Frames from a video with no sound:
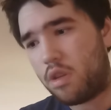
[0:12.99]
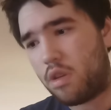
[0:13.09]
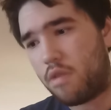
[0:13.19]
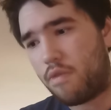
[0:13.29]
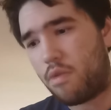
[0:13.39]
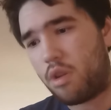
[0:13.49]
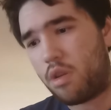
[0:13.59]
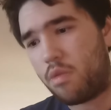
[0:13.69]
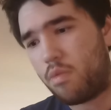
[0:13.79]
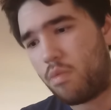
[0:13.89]
of
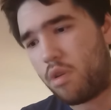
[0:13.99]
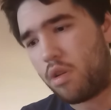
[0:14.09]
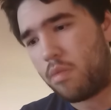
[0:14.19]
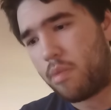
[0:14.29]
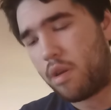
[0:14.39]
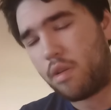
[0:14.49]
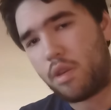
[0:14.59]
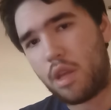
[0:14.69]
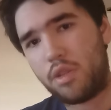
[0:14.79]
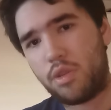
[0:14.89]
41 by
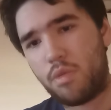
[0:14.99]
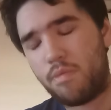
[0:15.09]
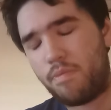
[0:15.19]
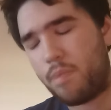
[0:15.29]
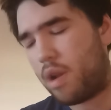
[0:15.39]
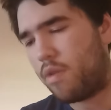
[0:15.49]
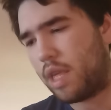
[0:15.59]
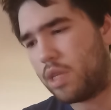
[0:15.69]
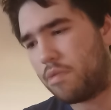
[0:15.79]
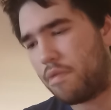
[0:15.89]
cancer, battle of
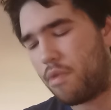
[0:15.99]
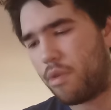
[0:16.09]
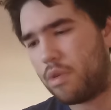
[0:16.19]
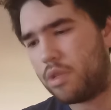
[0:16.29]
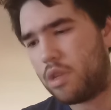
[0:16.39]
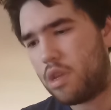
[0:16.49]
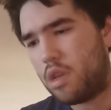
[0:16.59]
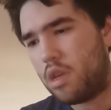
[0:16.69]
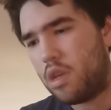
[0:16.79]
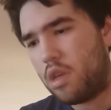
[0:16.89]
cancer for 4 years.
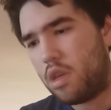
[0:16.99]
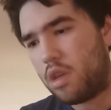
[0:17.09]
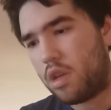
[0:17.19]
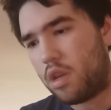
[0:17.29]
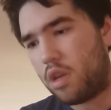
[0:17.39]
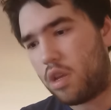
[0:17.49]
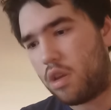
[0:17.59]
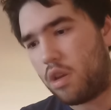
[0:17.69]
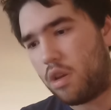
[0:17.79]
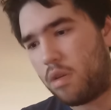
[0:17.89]

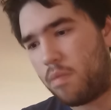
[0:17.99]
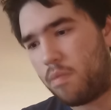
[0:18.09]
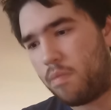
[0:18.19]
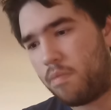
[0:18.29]
I